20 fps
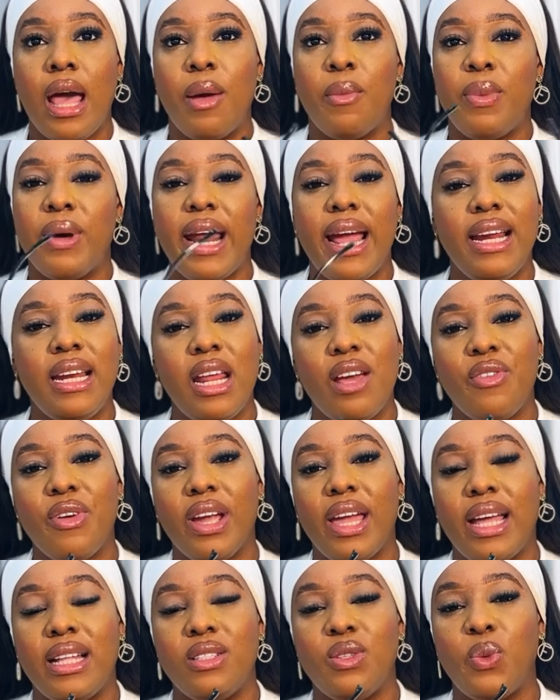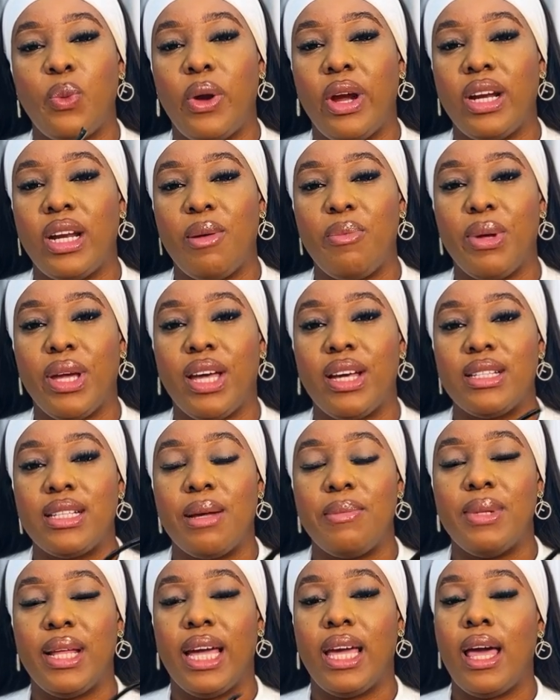But I never get to wear them because
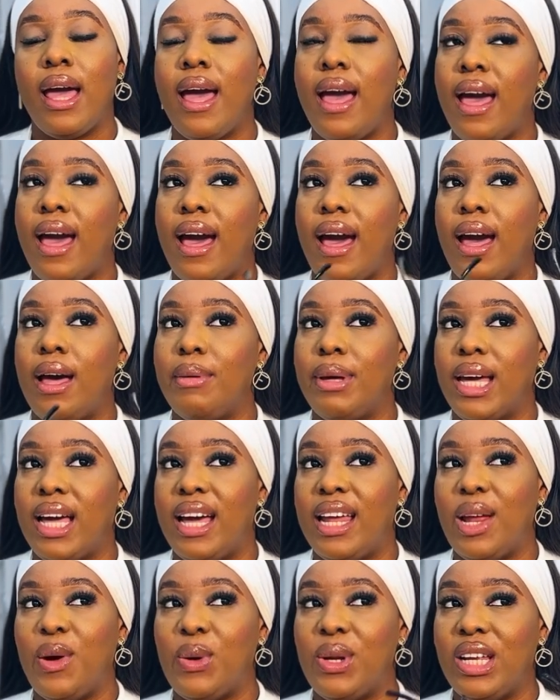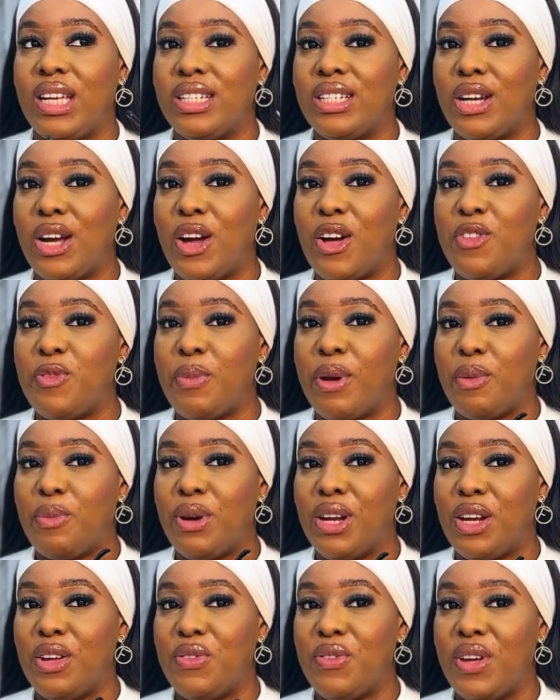I'm like, oh my god, I want to show off my
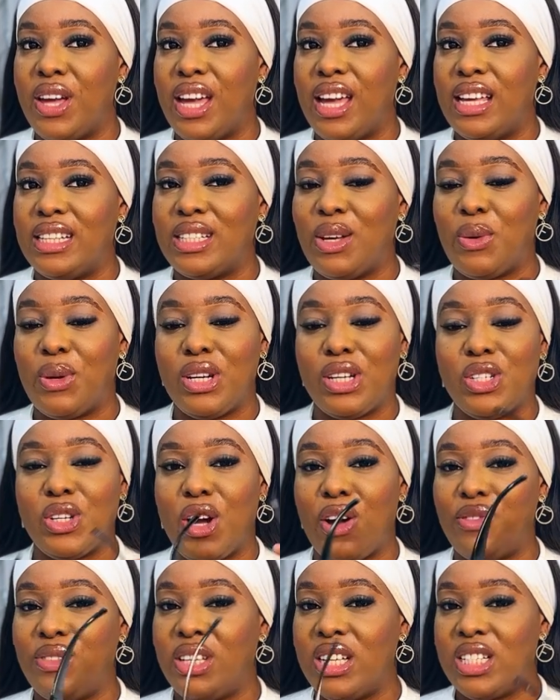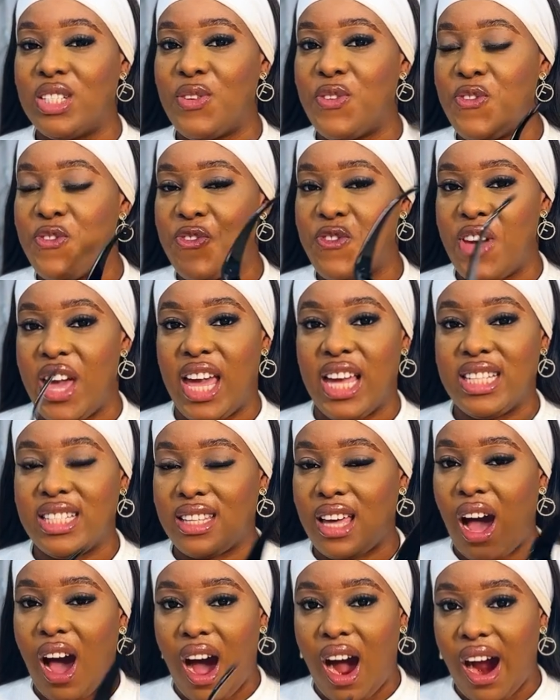pretty face. I want to show off this face
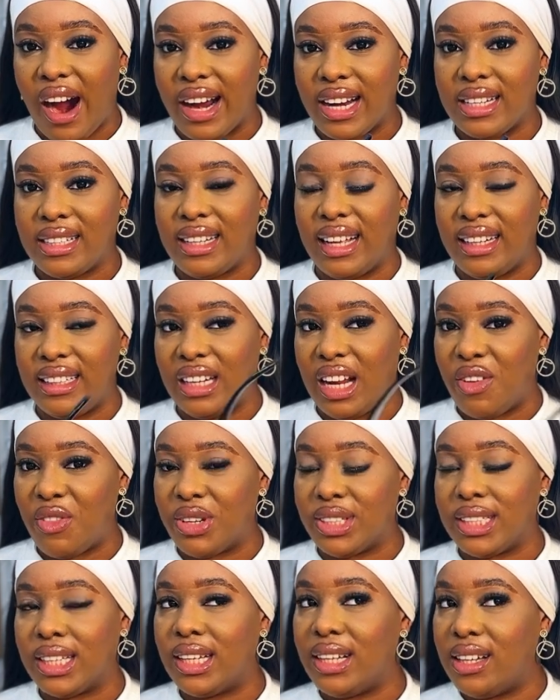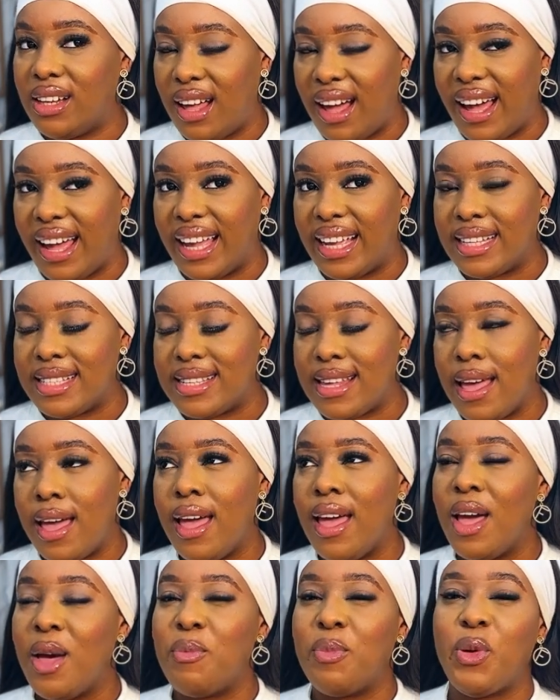card that never declines.
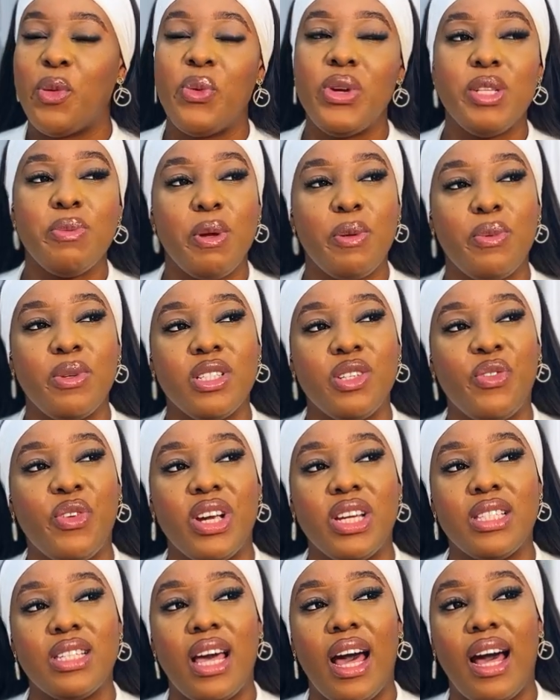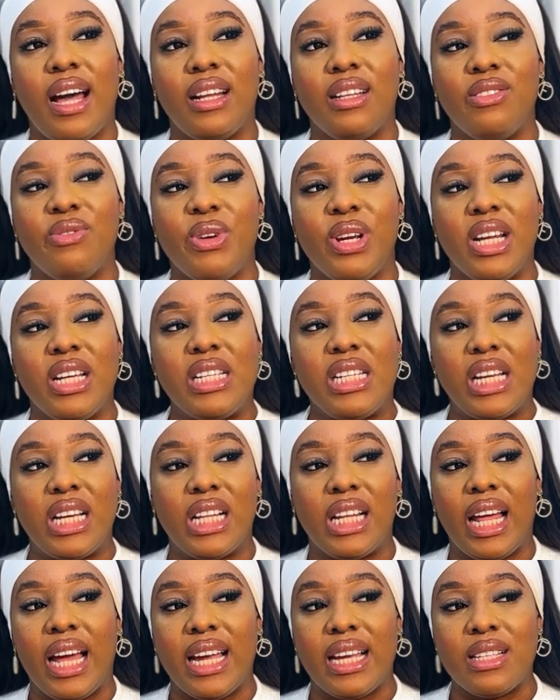But which people's face card really
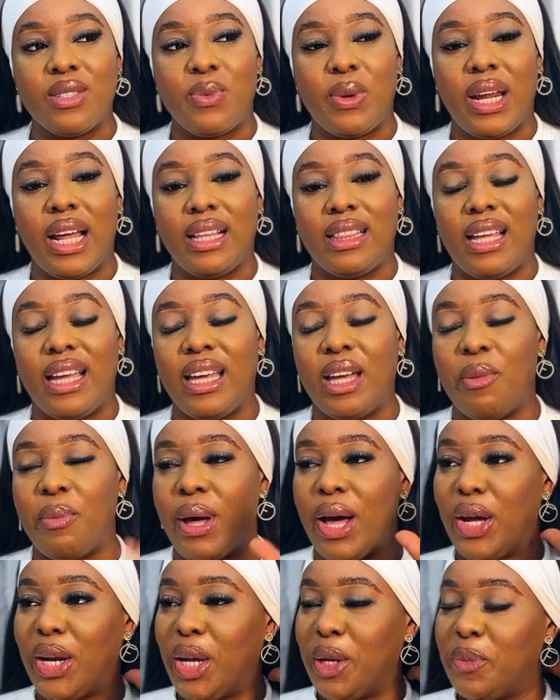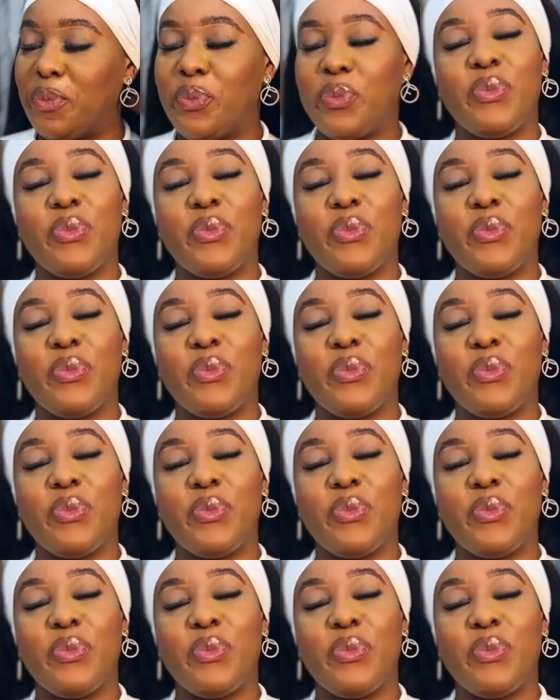declined when I think about it?